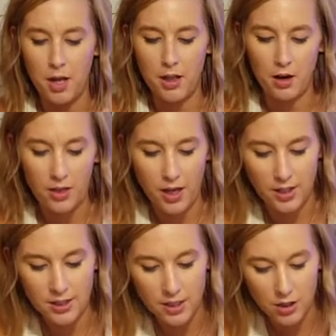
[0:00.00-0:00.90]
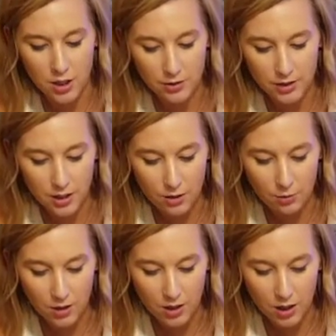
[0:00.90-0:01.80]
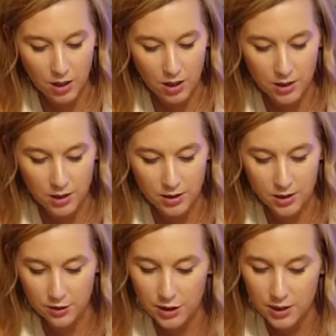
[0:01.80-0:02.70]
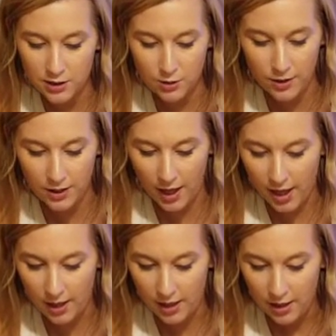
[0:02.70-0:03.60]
other things that she was going to work on, and so she's doing that.